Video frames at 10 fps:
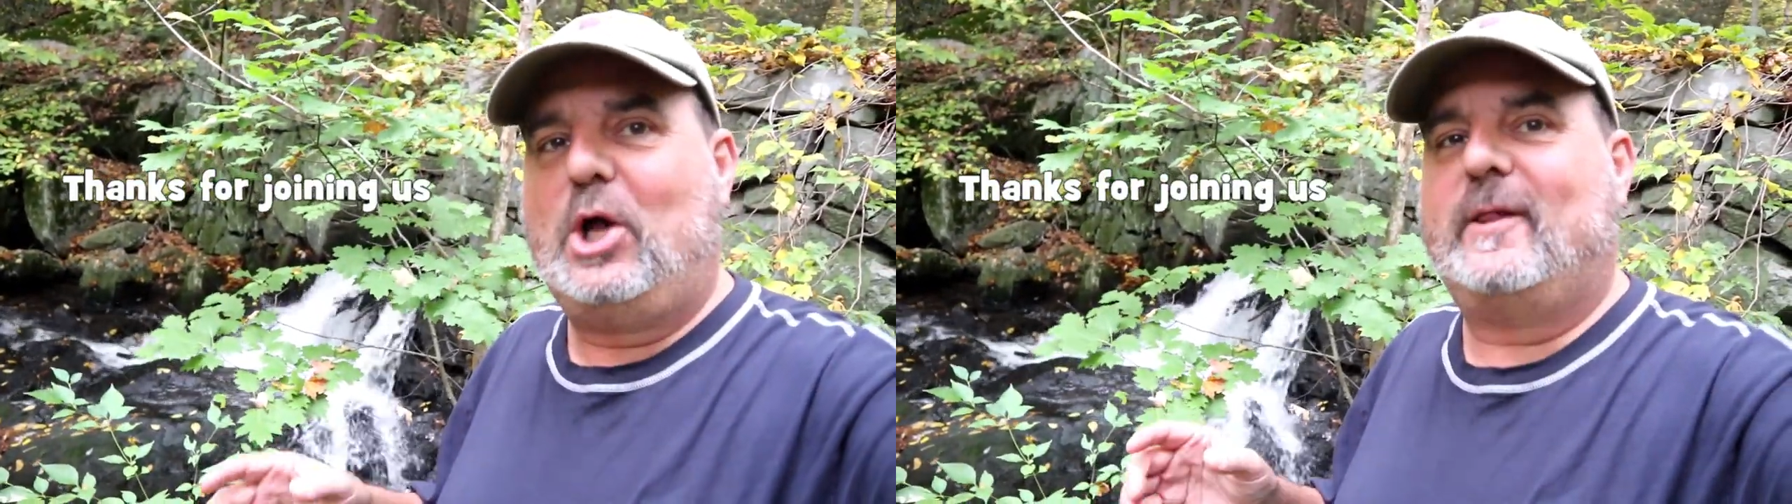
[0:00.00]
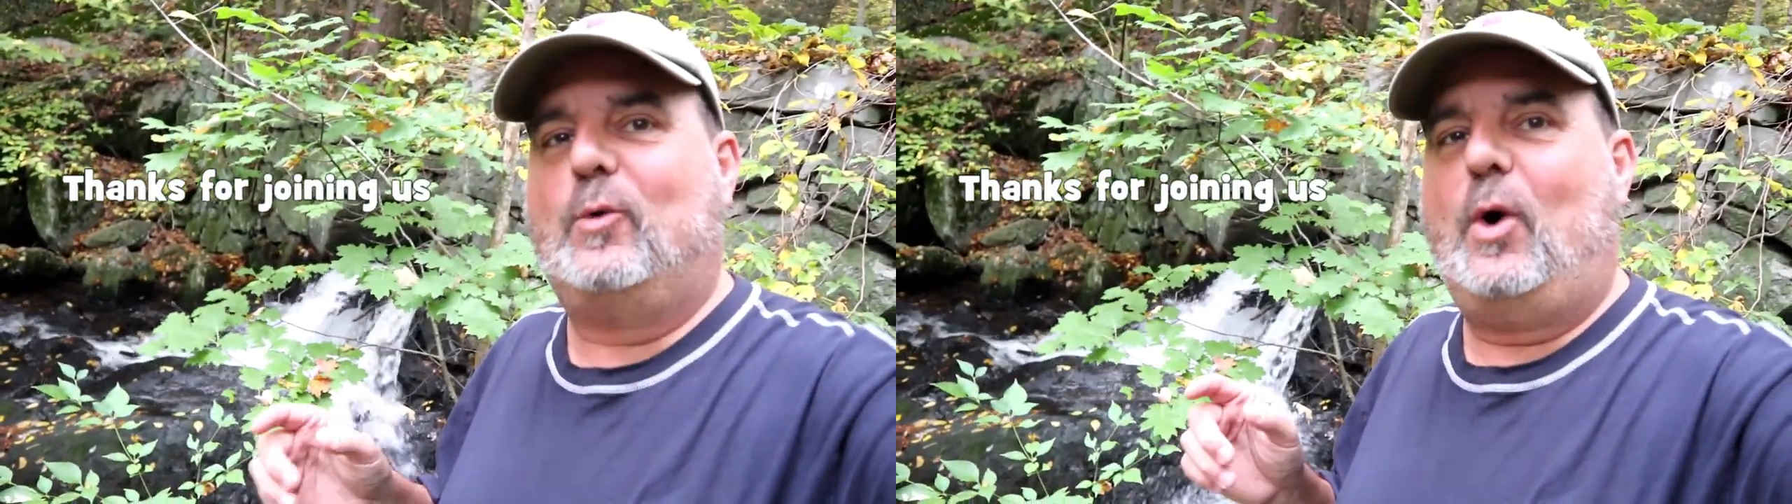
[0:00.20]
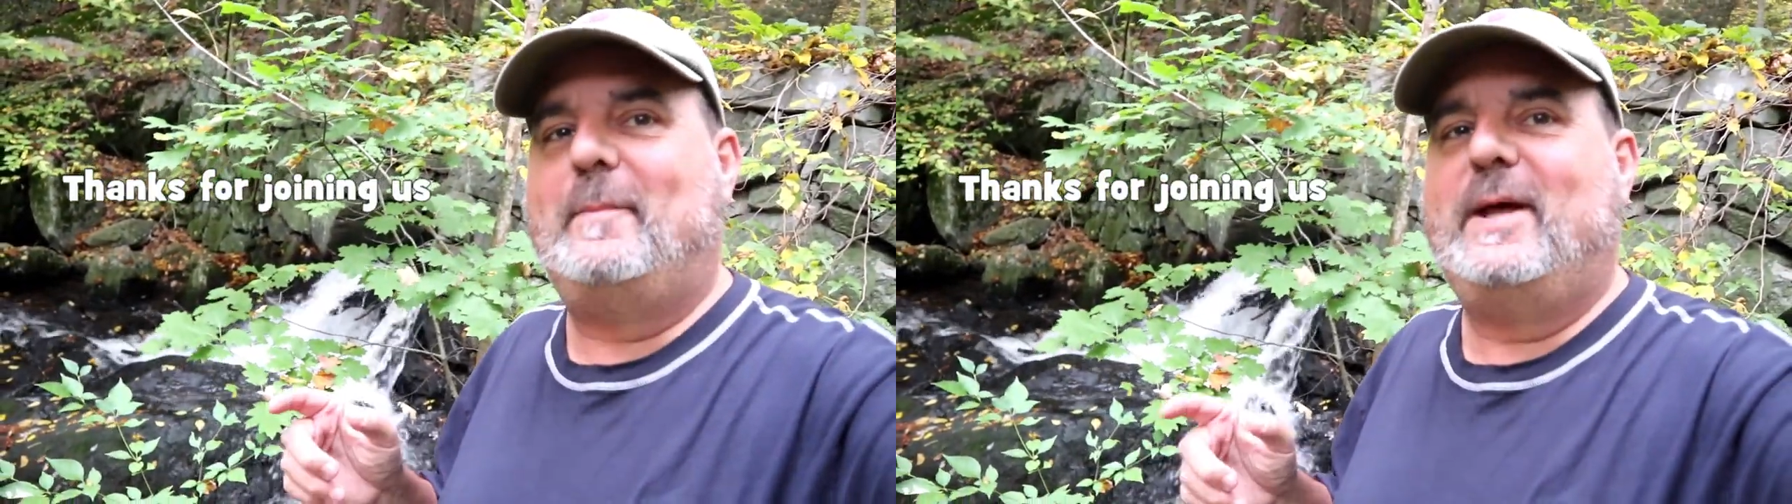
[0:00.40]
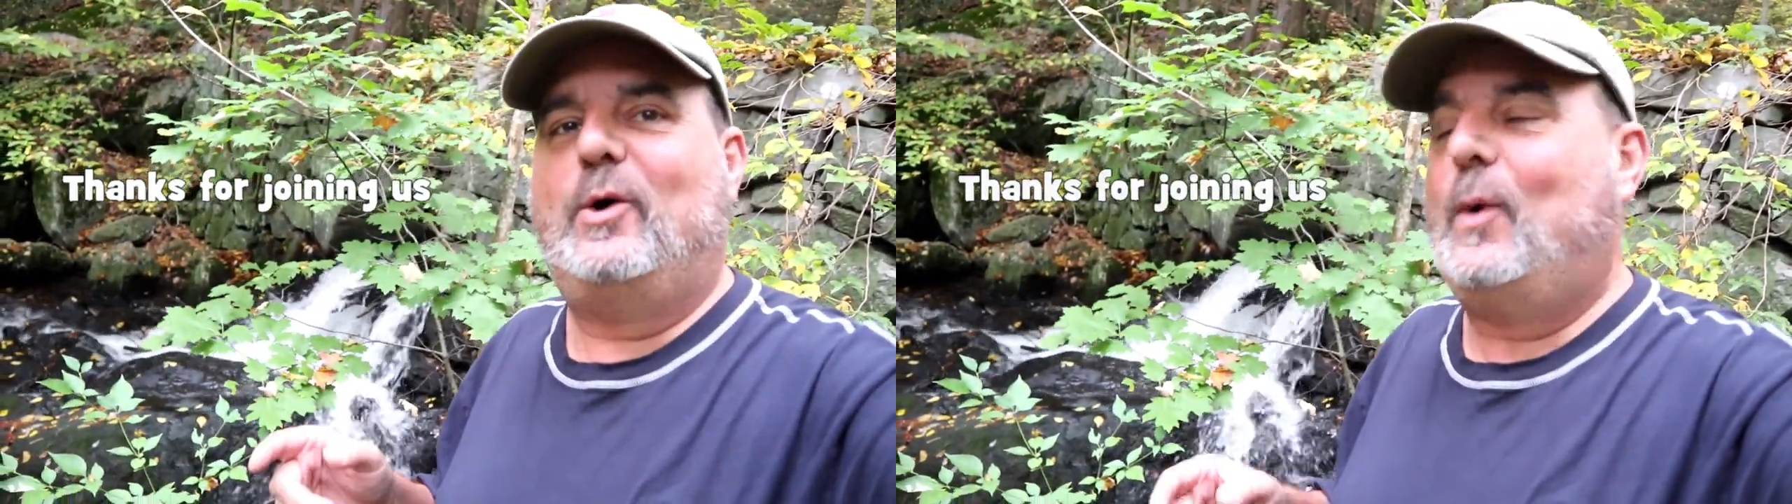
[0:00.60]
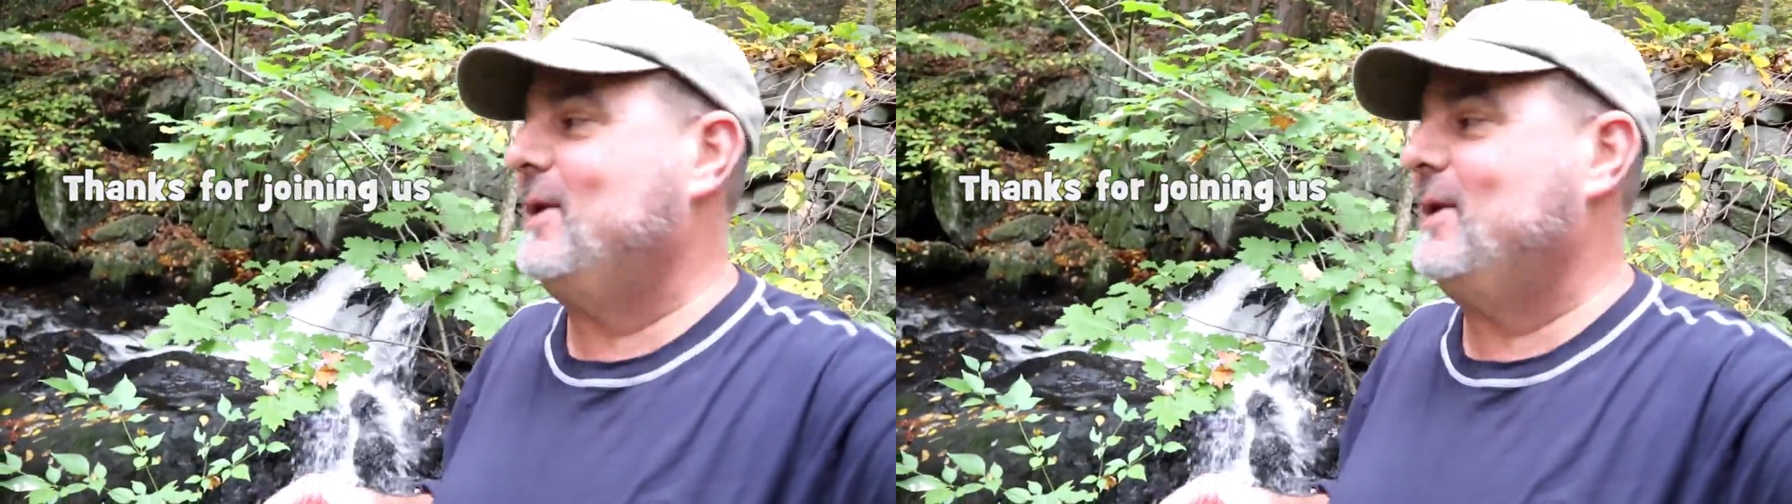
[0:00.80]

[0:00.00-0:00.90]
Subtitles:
another 1 Minute